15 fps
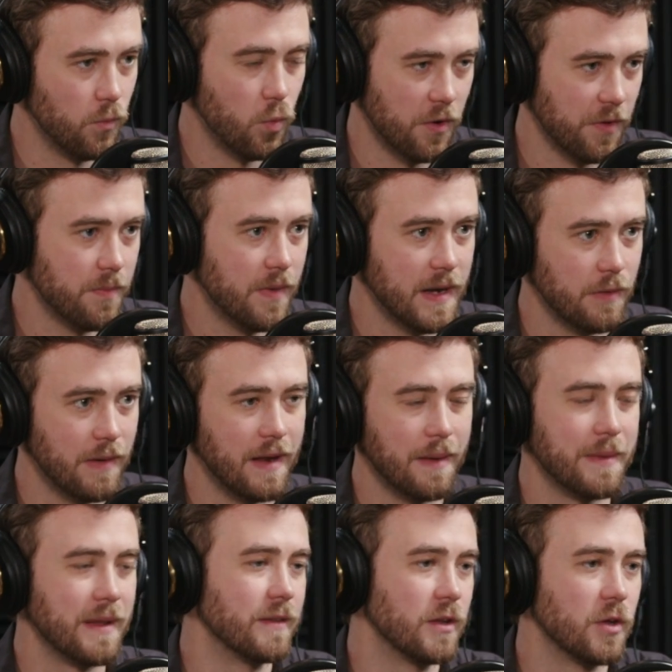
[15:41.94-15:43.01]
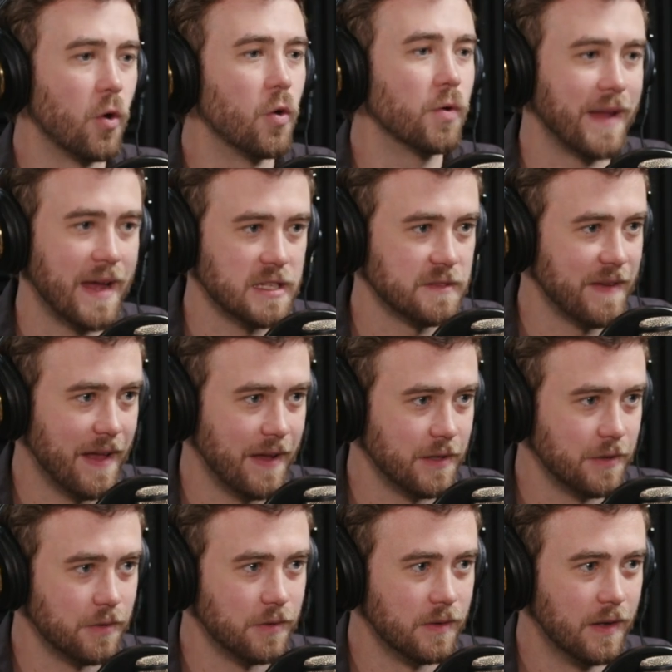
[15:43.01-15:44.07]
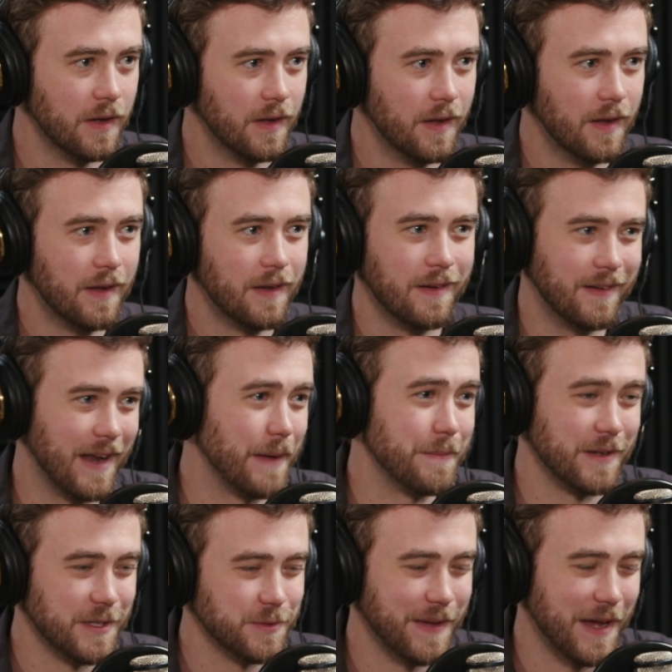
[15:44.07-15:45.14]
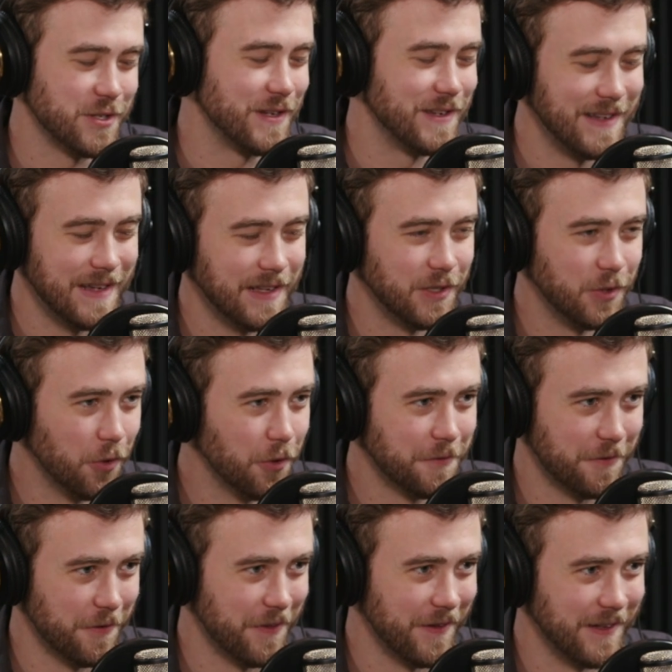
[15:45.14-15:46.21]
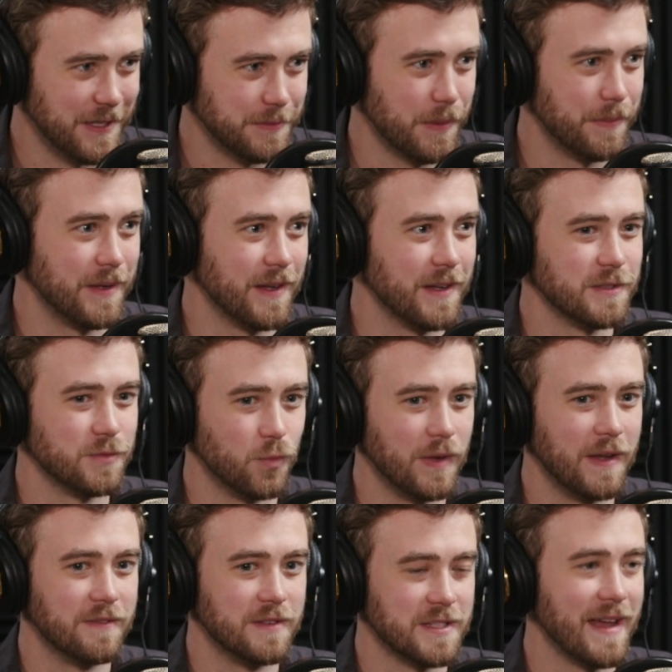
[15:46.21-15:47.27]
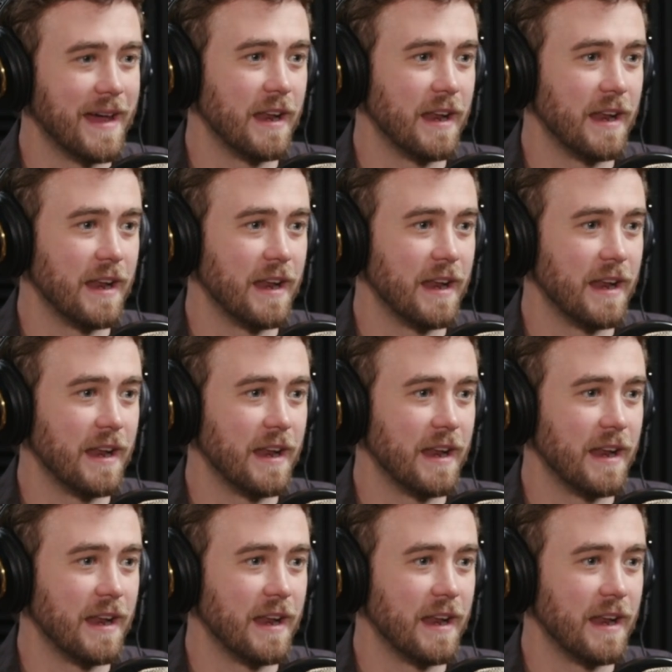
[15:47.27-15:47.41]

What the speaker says: worth money, right? I mean, gold has value. Not because we actually need gold for things, but because we've decided